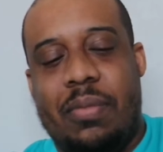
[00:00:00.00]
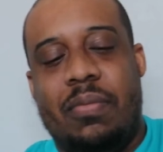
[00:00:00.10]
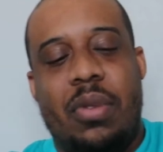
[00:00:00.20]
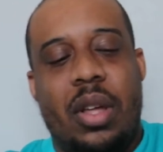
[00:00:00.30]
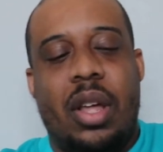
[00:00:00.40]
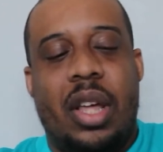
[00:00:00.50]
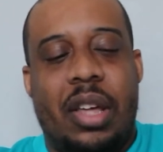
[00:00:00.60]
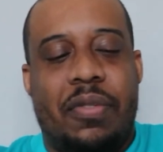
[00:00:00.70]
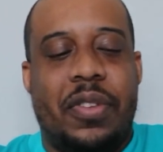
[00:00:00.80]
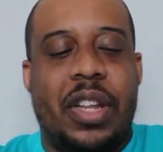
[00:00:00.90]
him
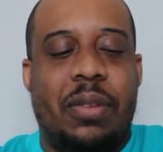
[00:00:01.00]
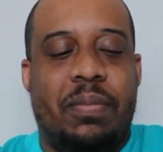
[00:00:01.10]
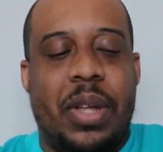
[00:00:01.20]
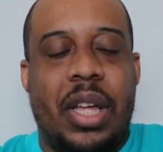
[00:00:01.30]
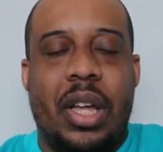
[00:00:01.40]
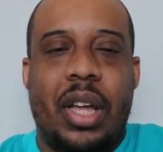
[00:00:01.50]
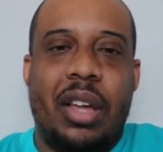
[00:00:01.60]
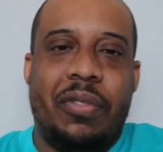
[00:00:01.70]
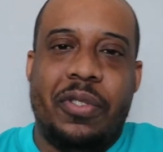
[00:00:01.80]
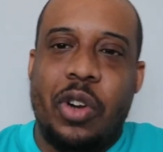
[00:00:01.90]
if need be.
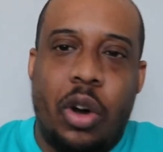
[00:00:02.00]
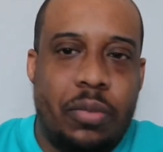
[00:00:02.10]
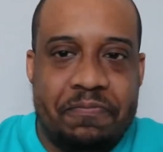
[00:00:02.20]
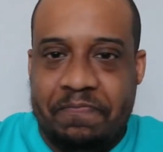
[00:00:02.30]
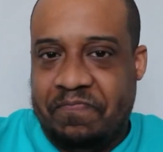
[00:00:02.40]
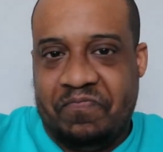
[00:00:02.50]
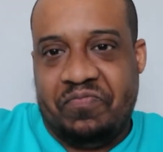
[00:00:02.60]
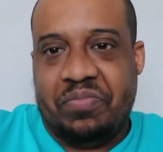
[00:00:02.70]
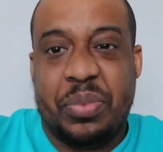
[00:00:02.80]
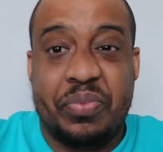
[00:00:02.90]
If not,
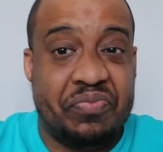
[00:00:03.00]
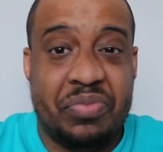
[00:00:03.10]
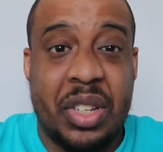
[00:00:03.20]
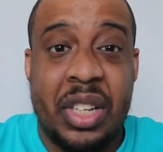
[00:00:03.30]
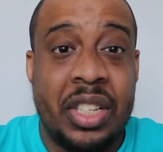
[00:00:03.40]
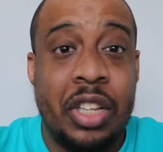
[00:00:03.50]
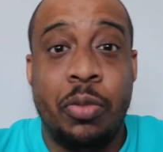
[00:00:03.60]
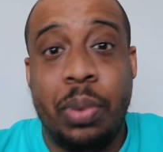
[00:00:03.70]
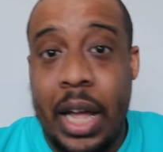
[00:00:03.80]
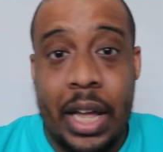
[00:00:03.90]

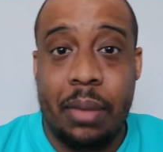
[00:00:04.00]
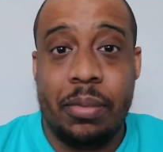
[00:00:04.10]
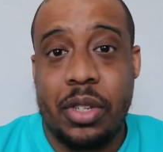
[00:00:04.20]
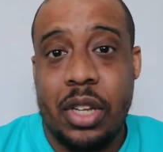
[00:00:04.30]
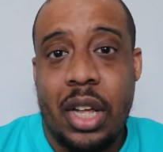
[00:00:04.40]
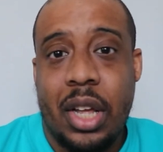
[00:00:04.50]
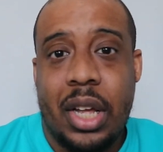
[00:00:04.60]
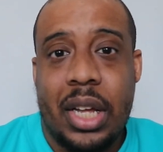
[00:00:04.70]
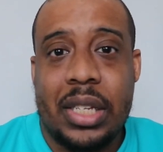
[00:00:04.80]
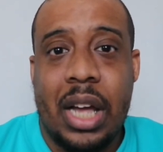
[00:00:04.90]
continue playing him is
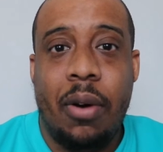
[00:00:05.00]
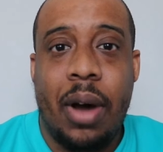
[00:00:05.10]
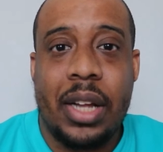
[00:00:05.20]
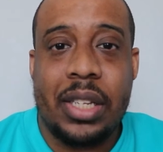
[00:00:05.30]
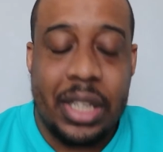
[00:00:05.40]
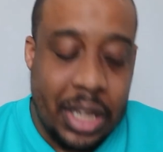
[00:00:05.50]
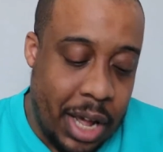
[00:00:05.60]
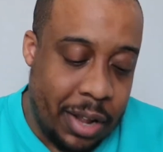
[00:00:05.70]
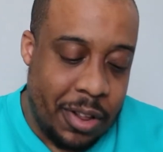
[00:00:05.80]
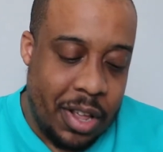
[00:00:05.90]
how I see
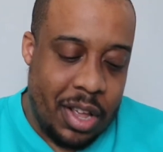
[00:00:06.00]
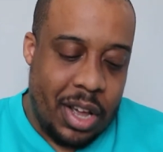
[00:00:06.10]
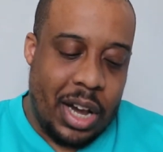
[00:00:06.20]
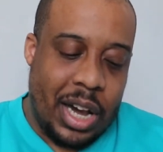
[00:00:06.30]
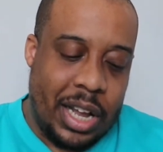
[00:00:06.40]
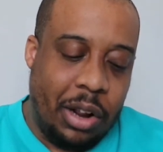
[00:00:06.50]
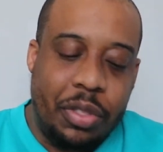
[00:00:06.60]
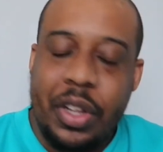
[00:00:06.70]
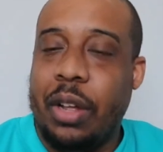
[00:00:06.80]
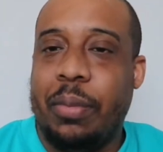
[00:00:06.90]
it. I don't
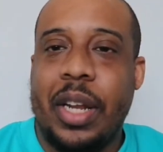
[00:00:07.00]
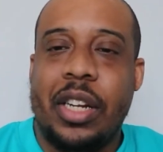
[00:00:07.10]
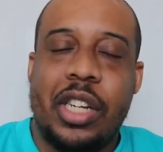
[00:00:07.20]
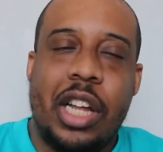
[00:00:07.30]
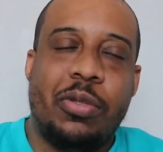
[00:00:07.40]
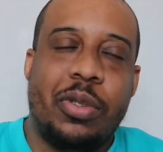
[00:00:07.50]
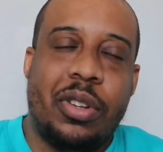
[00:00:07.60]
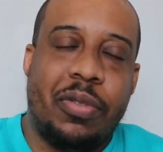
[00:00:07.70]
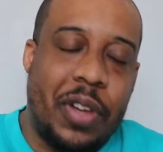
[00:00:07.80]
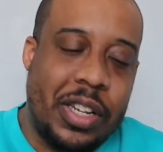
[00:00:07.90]
think there'll be any change with the
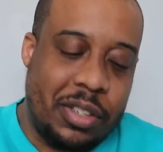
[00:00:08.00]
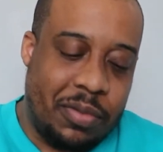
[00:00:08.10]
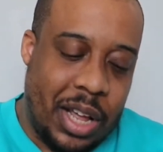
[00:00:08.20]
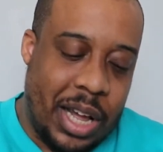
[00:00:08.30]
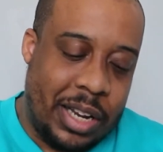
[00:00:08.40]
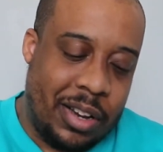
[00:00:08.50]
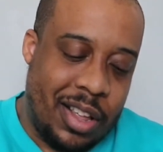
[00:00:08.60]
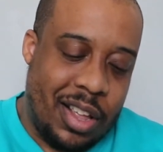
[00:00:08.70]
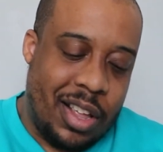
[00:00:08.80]
defensive line.